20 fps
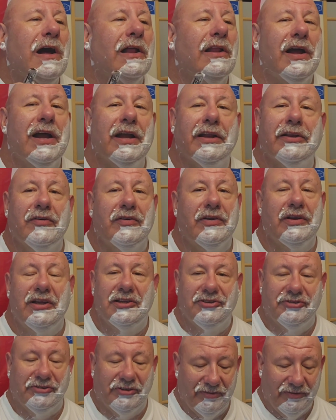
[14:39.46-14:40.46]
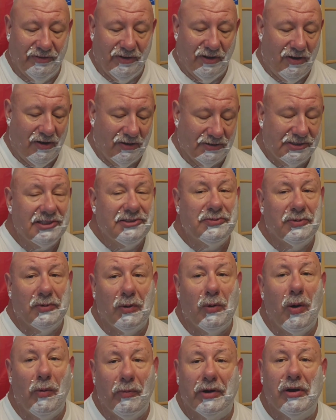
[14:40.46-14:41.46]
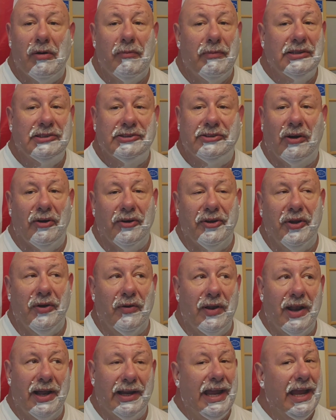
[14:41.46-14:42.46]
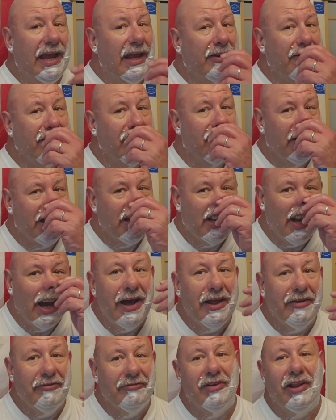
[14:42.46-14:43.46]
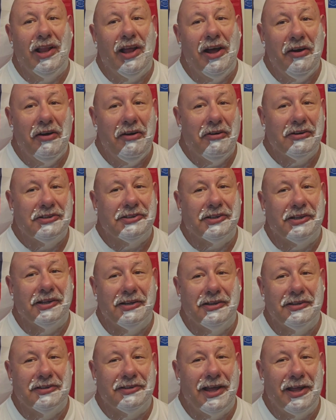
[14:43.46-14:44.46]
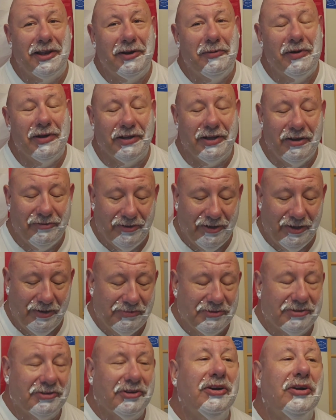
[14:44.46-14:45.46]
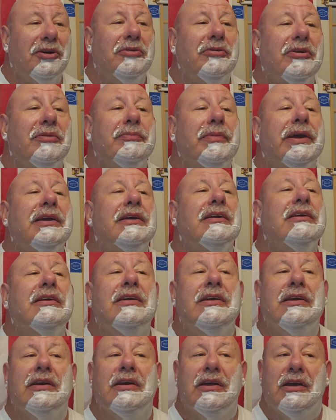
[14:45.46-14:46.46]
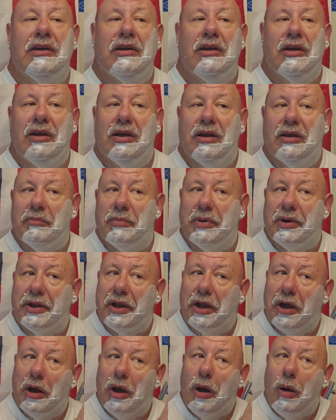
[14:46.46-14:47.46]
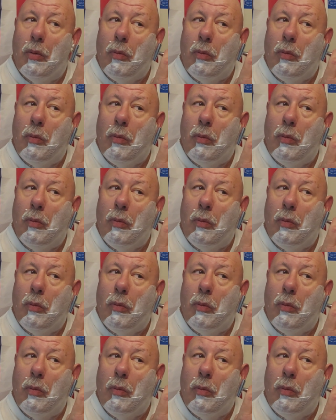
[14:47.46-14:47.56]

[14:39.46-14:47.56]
I like doing history vlogs. This is what we're going to start doing. I can't do any gun vlogs because I don't want YouTube screwing with me. But,